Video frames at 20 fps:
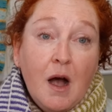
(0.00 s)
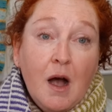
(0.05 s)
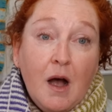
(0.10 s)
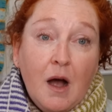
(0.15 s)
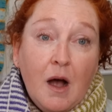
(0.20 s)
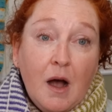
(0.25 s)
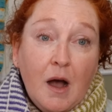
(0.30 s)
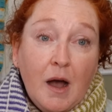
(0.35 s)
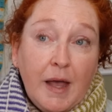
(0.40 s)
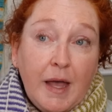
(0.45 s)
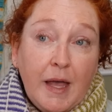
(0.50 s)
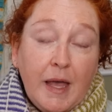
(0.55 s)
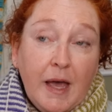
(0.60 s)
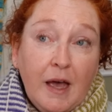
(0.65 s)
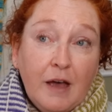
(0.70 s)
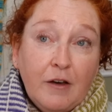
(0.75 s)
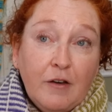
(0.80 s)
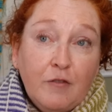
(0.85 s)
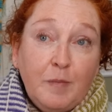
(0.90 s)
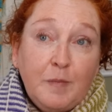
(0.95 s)
I
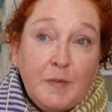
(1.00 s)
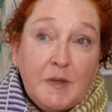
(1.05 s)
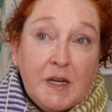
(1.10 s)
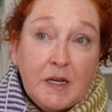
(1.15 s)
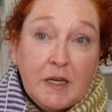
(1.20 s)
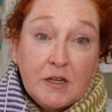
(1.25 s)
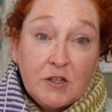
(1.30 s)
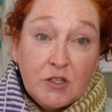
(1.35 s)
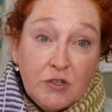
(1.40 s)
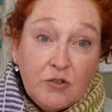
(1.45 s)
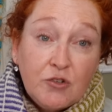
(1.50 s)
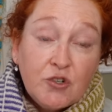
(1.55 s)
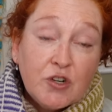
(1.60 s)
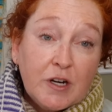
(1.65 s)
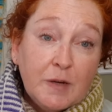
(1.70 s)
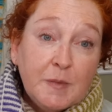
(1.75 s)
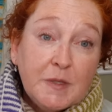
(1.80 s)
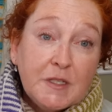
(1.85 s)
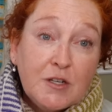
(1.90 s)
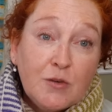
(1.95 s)
have taken two
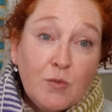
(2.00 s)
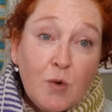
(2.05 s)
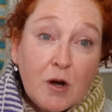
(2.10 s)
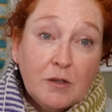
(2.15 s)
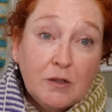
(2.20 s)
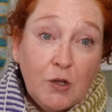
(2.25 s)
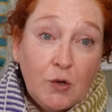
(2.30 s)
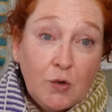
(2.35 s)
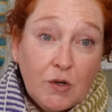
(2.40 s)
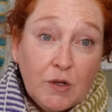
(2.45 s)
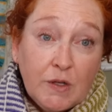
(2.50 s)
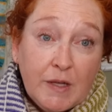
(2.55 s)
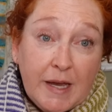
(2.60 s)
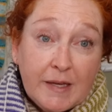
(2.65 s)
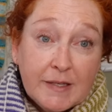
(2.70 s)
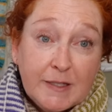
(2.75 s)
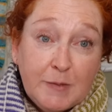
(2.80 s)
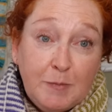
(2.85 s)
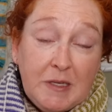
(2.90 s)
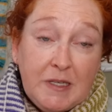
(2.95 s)
trips to our local
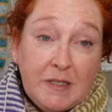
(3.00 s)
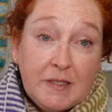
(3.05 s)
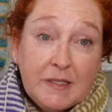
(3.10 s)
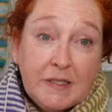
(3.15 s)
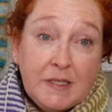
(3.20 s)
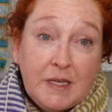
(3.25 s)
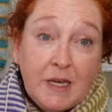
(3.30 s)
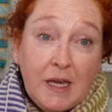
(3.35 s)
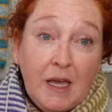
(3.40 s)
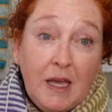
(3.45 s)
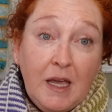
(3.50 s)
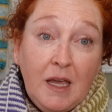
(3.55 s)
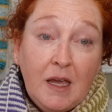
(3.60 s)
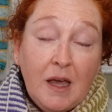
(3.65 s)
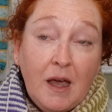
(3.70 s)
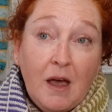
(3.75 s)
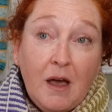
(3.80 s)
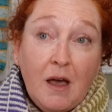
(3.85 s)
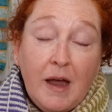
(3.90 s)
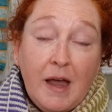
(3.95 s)

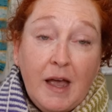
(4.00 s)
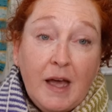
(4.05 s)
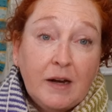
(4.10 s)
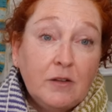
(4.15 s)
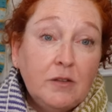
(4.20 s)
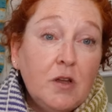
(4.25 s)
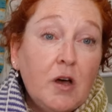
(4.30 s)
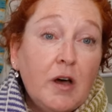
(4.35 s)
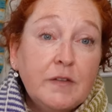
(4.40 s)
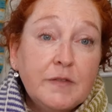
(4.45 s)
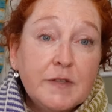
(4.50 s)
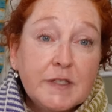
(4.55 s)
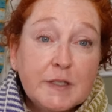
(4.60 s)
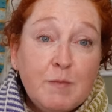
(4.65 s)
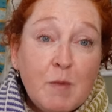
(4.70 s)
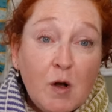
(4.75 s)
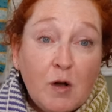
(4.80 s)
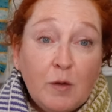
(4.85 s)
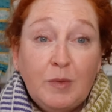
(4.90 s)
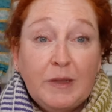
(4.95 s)
SPCA. I had a lot of
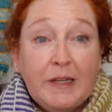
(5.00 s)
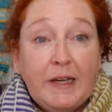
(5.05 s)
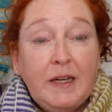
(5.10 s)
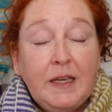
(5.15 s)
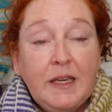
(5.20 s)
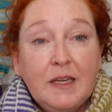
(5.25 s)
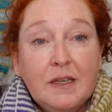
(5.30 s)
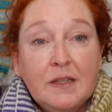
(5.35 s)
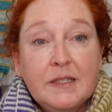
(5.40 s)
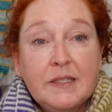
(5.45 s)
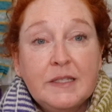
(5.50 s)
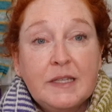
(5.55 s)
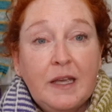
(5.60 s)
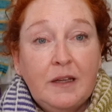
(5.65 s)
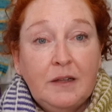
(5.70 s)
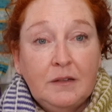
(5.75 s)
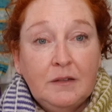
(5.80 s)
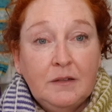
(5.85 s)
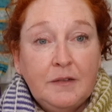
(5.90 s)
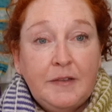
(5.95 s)
small blankets,
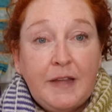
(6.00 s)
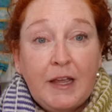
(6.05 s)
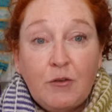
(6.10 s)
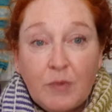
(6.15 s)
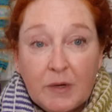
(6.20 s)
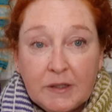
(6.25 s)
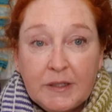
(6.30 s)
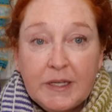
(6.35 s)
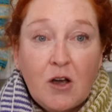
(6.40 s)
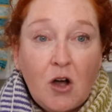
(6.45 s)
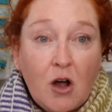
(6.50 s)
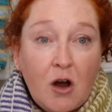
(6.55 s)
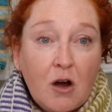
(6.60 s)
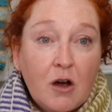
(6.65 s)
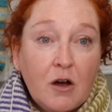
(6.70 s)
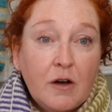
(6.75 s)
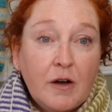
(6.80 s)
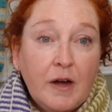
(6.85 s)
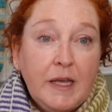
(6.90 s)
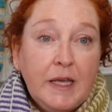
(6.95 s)
and they really
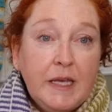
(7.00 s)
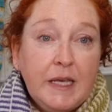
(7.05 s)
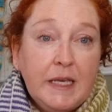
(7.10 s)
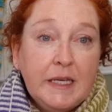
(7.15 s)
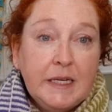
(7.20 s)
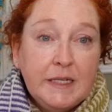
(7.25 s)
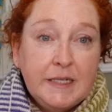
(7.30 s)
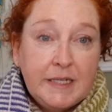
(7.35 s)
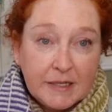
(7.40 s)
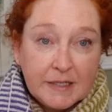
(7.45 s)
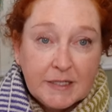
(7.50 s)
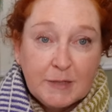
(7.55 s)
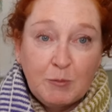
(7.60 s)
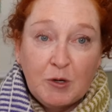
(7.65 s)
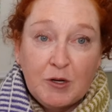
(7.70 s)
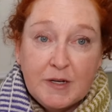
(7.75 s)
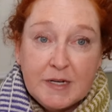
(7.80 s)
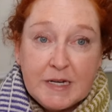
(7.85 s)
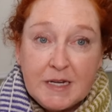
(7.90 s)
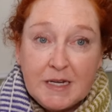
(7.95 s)
are in
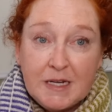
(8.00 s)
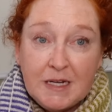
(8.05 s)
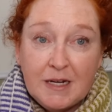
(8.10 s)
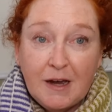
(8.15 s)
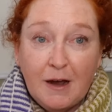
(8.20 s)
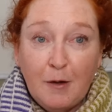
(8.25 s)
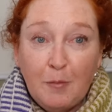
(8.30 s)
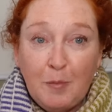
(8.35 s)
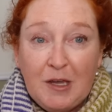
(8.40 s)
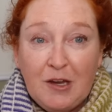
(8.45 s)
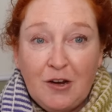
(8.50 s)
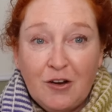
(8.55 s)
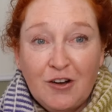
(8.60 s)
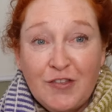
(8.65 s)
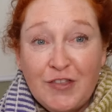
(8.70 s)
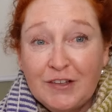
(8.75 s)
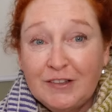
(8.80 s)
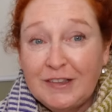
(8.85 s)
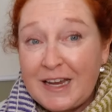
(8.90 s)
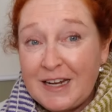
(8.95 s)
desperate need up here.
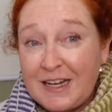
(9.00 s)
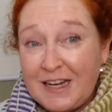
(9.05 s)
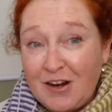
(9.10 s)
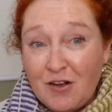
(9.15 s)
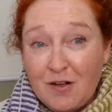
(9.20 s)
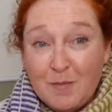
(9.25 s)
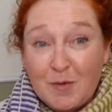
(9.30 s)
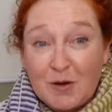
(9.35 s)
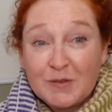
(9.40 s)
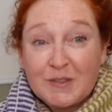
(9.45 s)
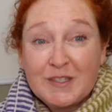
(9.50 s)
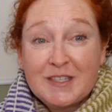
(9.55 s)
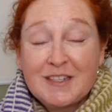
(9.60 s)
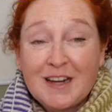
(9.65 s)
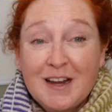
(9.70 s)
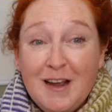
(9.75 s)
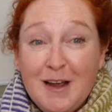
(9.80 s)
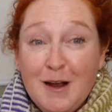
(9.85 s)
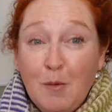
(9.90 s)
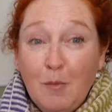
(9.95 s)
The lady
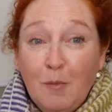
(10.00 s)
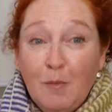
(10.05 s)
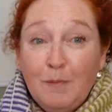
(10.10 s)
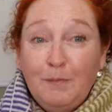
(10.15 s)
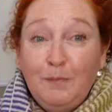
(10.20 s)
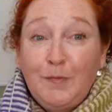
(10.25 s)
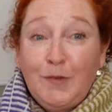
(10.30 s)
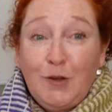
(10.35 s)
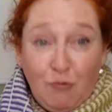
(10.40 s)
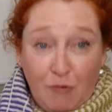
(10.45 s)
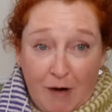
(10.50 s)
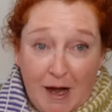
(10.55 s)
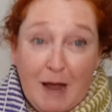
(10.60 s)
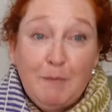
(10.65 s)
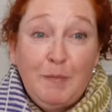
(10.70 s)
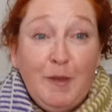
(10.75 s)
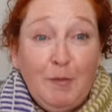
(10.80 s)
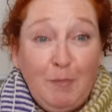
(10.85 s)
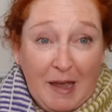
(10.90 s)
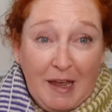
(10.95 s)
almost
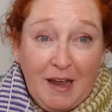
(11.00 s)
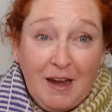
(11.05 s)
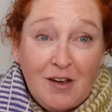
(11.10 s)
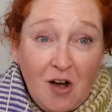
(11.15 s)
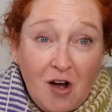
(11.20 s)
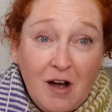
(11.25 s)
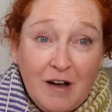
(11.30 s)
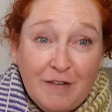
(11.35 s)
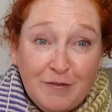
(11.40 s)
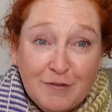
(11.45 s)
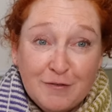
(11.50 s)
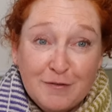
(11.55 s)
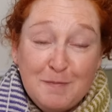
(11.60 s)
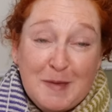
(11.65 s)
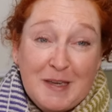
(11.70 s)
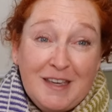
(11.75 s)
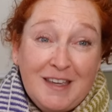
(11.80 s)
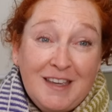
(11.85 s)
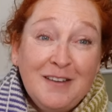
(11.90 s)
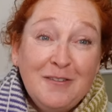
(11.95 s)
grabbed the bag off of
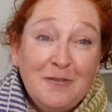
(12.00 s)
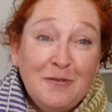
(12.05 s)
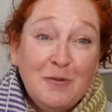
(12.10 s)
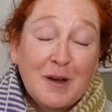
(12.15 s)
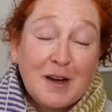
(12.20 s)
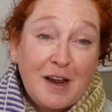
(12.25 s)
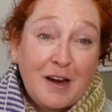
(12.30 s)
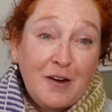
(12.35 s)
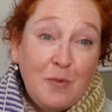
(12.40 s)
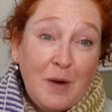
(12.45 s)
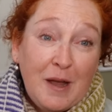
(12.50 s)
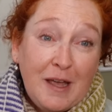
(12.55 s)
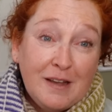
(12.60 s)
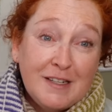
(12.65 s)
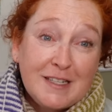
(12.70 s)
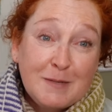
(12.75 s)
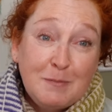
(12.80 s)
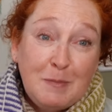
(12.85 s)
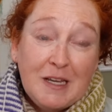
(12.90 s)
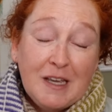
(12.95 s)
me when I
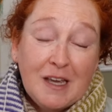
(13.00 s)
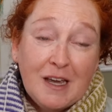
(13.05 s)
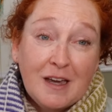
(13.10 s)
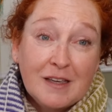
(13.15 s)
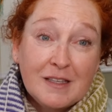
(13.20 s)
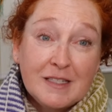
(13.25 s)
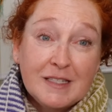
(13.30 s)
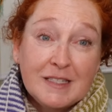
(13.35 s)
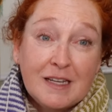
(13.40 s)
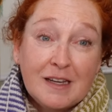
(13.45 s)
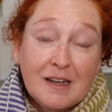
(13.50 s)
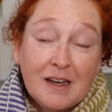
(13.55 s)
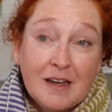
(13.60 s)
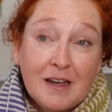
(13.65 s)
went, because